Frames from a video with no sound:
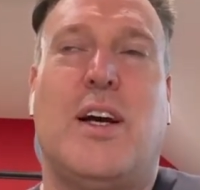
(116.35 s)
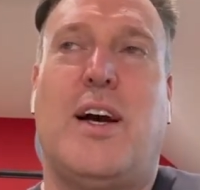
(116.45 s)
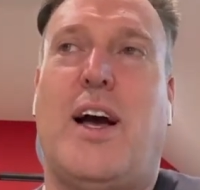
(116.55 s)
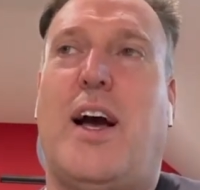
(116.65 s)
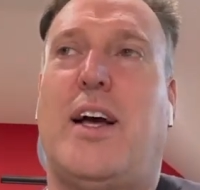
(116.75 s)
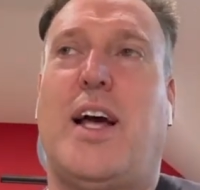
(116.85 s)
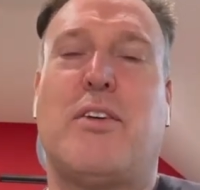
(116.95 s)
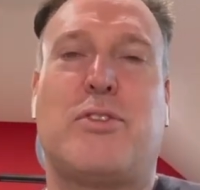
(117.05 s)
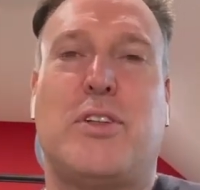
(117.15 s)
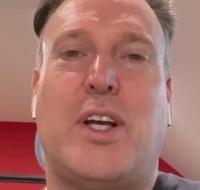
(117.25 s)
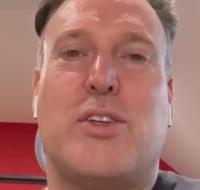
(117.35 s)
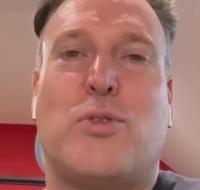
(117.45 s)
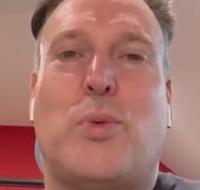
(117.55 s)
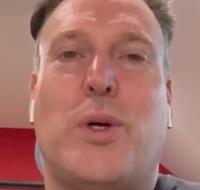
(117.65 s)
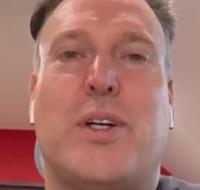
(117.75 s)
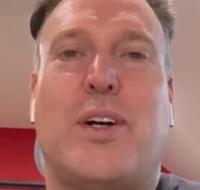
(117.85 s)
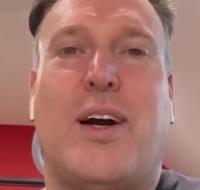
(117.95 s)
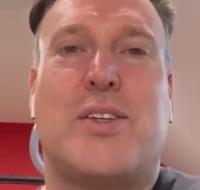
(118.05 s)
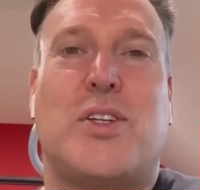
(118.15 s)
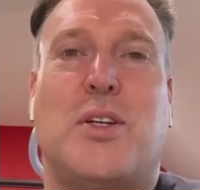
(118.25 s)
And after days of work,
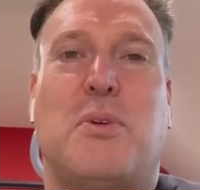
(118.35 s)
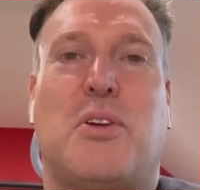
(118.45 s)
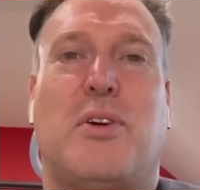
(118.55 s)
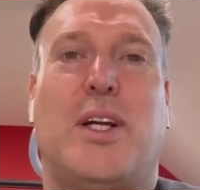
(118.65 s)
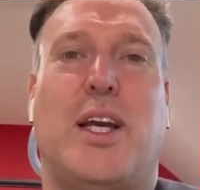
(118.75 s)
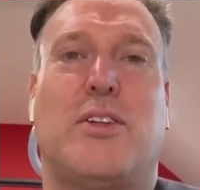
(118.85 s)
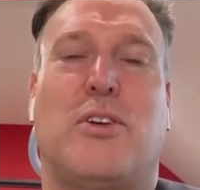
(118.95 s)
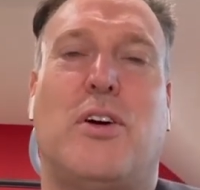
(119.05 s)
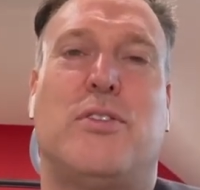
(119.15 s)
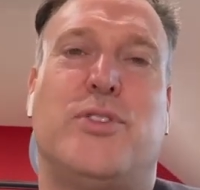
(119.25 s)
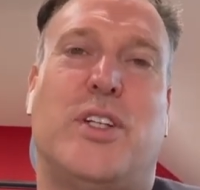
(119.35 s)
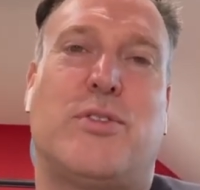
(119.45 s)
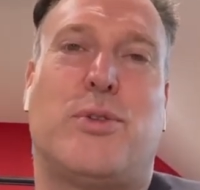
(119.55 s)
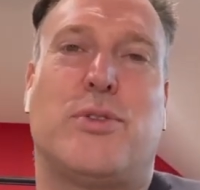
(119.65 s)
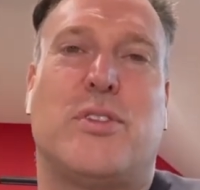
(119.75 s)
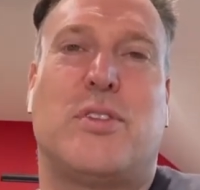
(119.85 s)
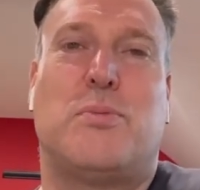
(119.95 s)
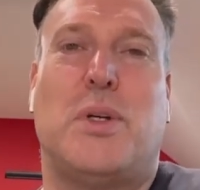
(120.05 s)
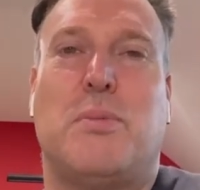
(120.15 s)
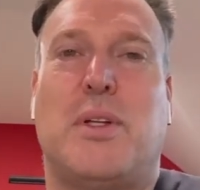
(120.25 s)
sitting with a radiator on, then of course it could
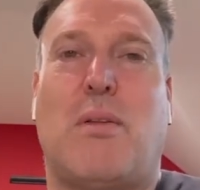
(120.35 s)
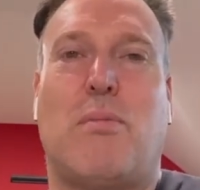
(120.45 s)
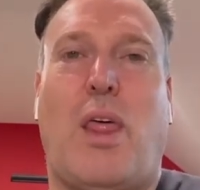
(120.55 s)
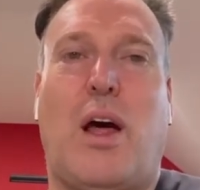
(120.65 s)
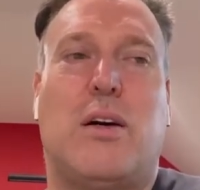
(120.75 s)
be a bit, ugh.